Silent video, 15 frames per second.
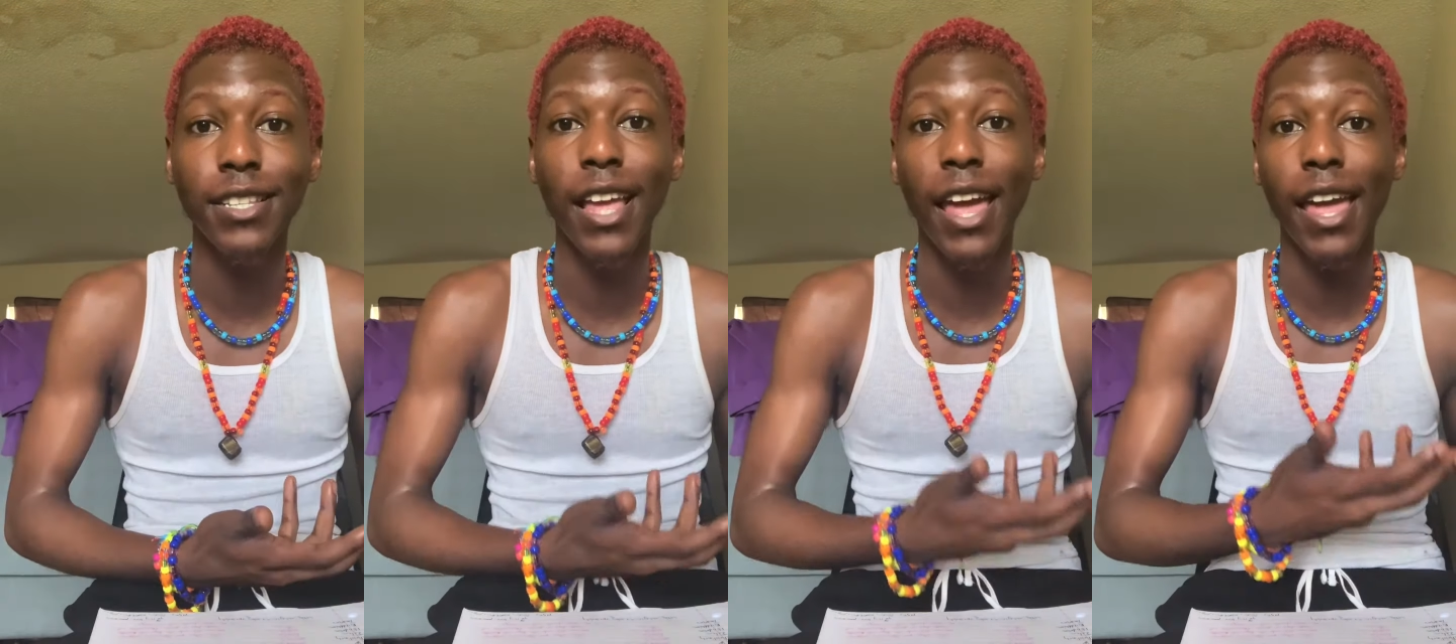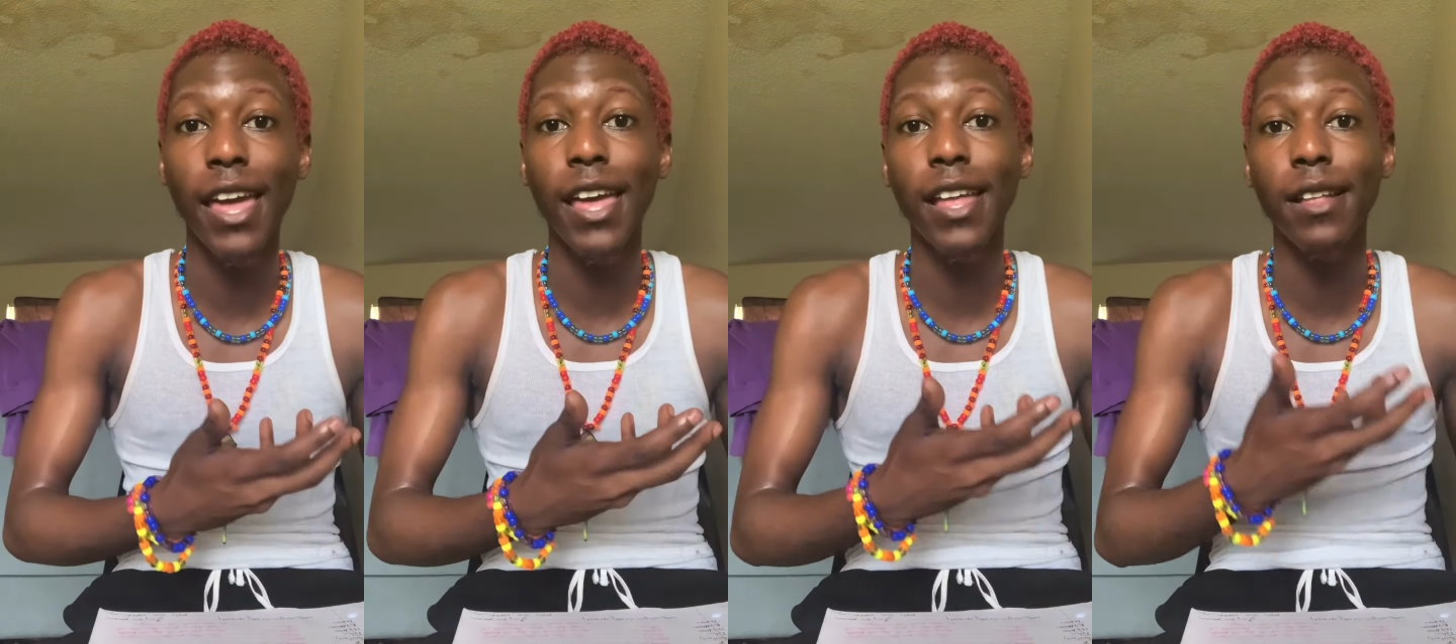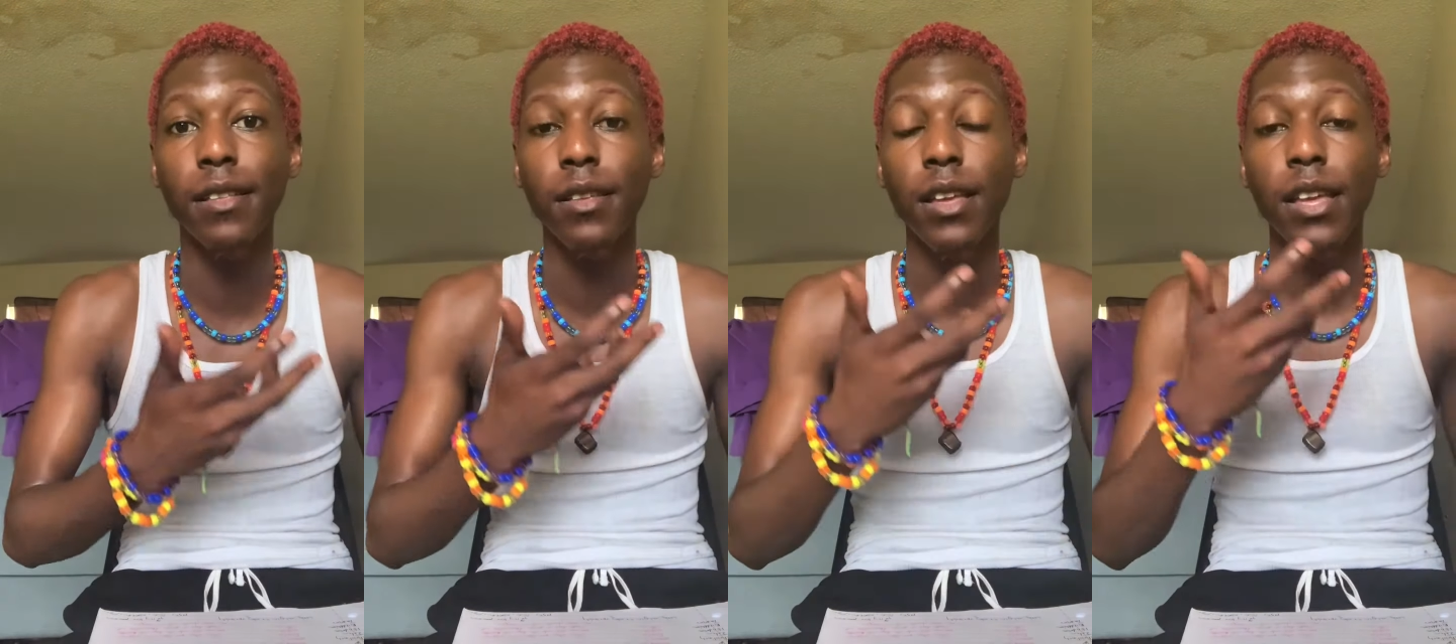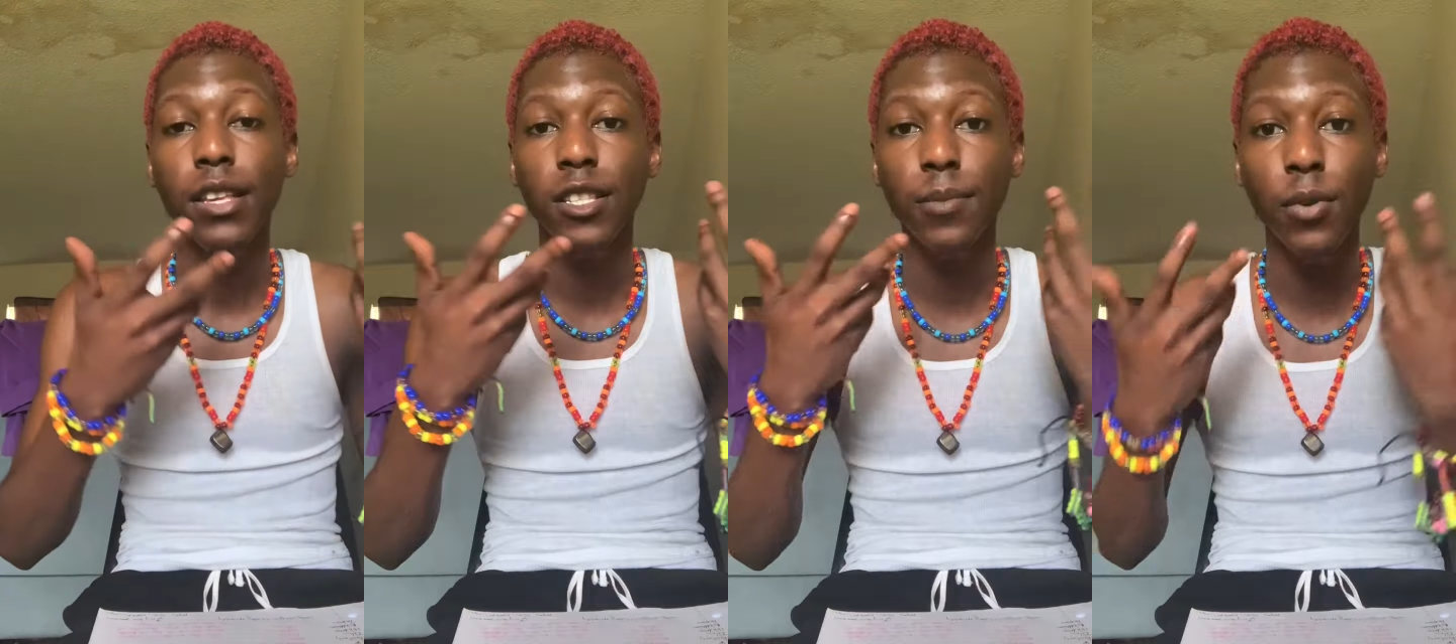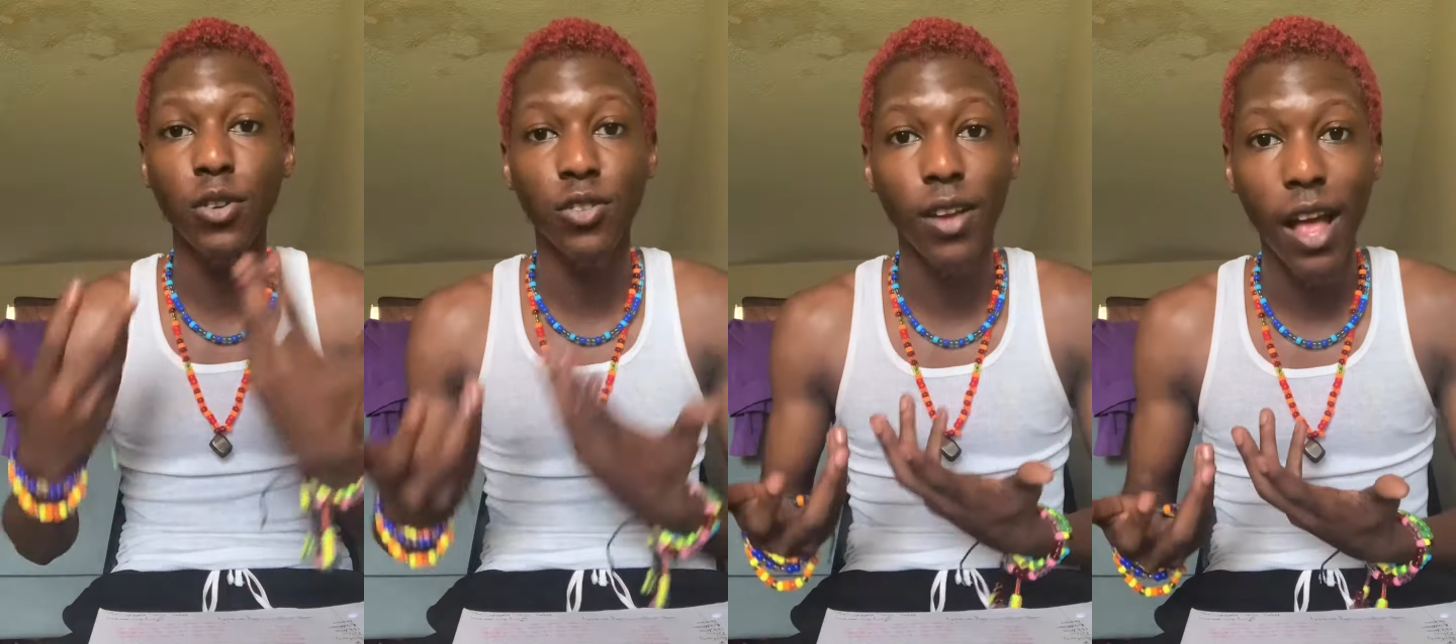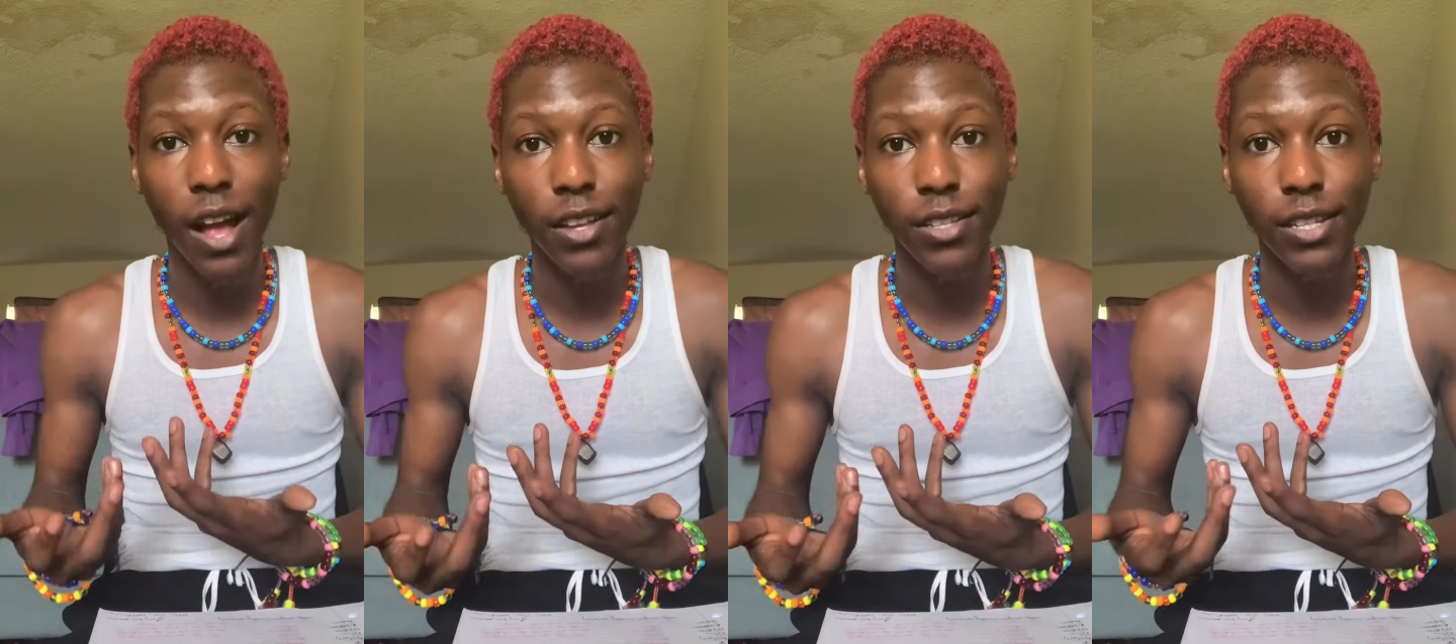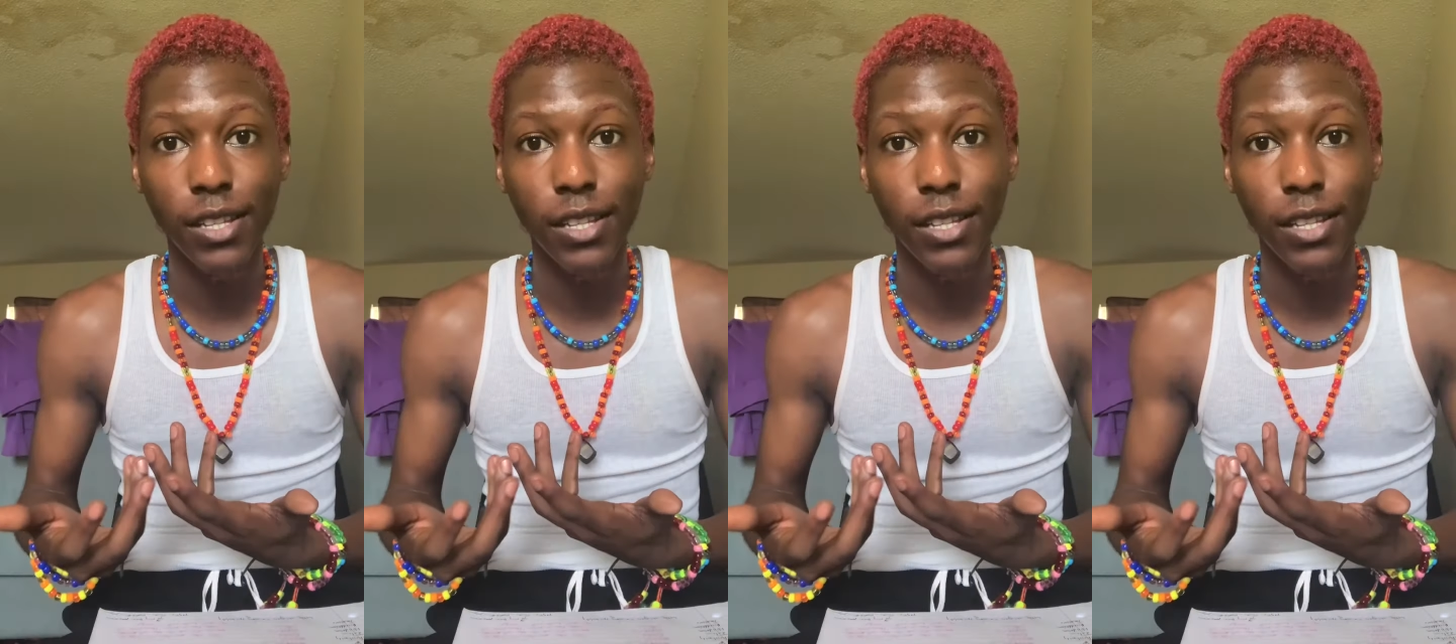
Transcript: and spirituality,